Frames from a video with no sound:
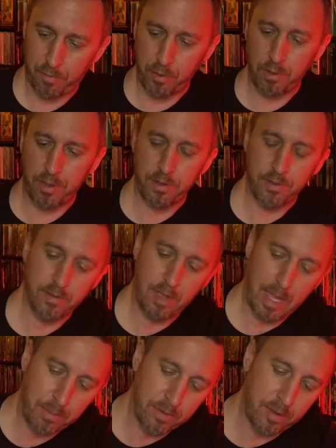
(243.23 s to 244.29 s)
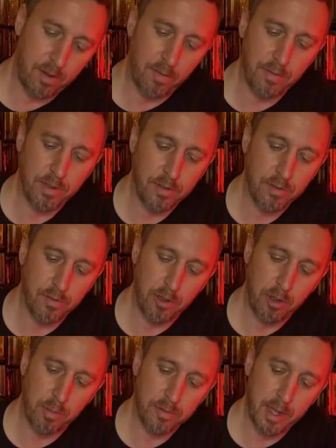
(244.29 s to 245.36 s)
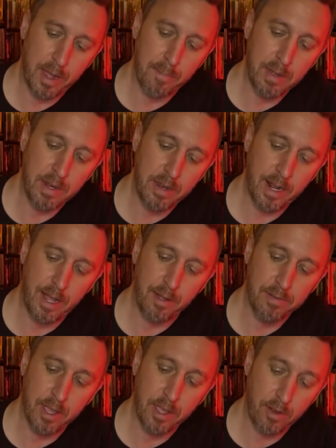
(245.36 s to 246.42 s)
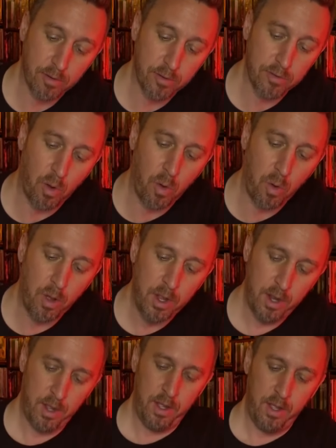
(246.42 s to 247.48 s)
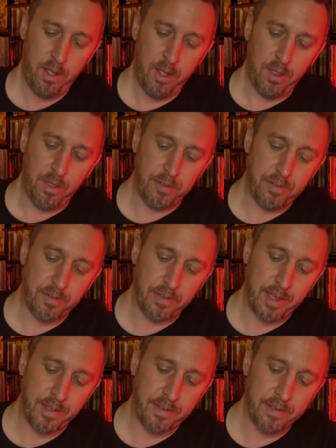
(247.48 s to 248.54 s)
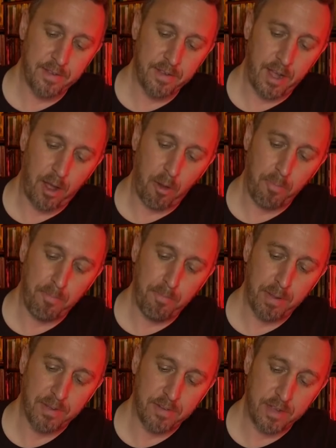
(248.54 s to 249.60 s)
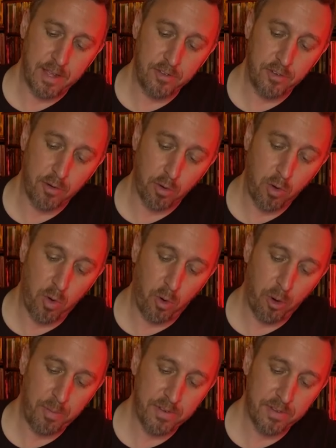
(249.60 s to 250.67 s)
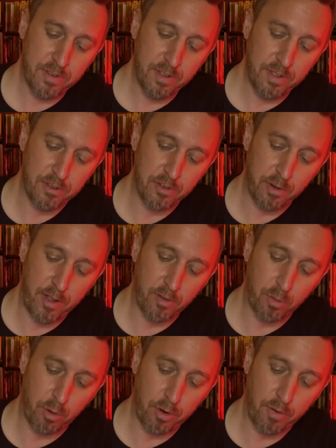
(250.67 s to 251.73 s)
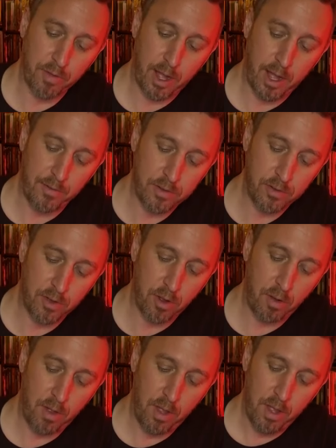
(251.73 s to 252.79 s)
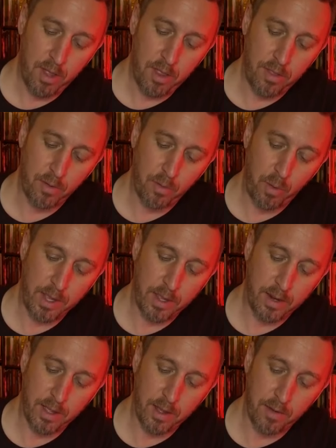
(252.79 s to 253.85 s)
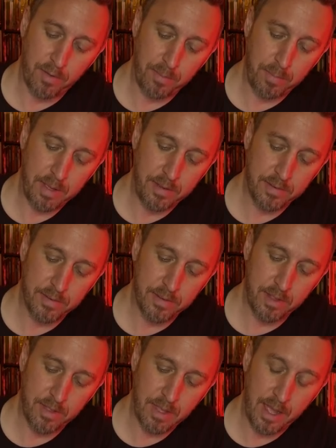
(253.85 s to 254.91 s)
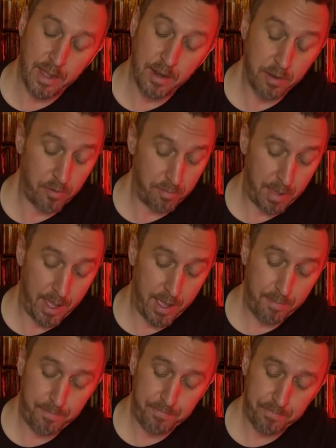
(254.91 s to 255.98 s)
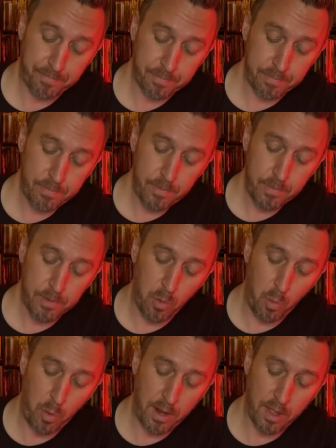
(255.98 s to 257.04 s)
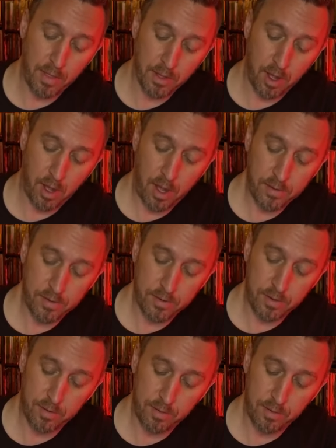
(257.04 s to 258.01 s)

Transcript: few of these names of these films. At Midnight, I'll Take Your Soul. This Night, I'll Possess Your Corpse, The Strange World of Coffin Joe, The Awakening of the Beast, The End of Man, When the Gods